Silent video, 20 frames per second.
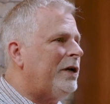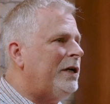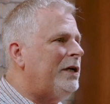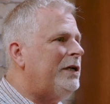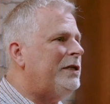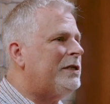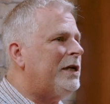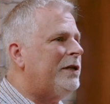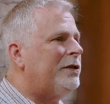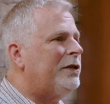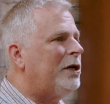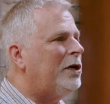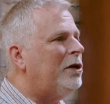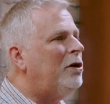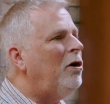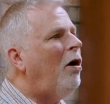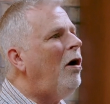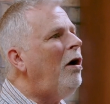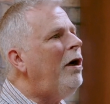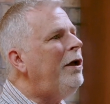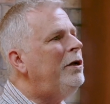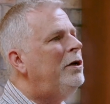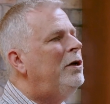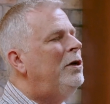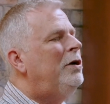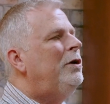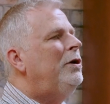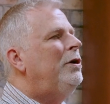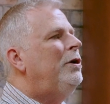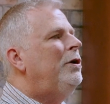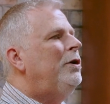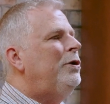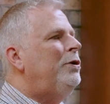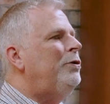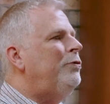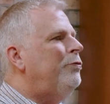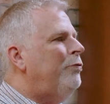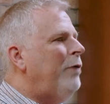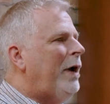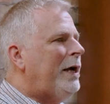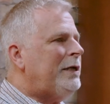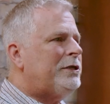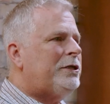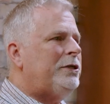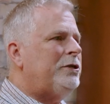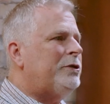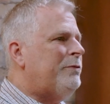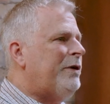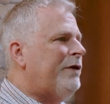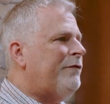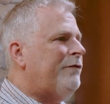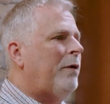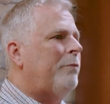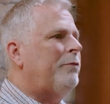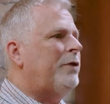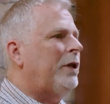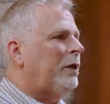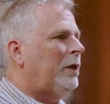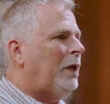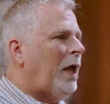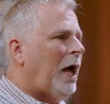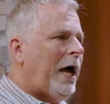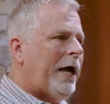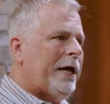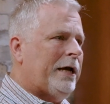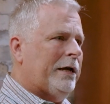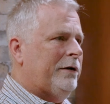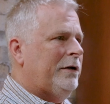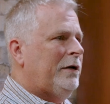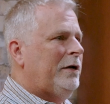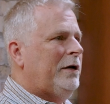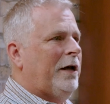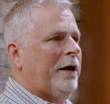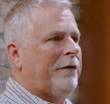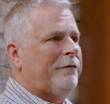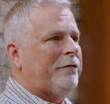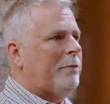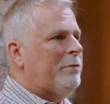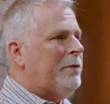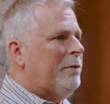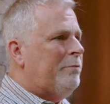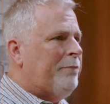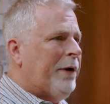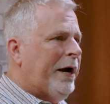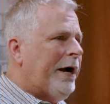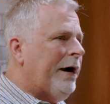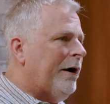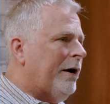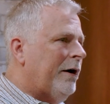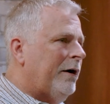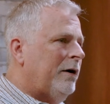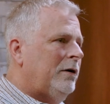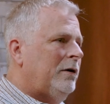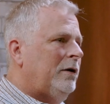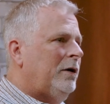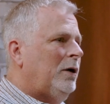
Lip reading: And he said, "The God who rescues me from the lion and from the bear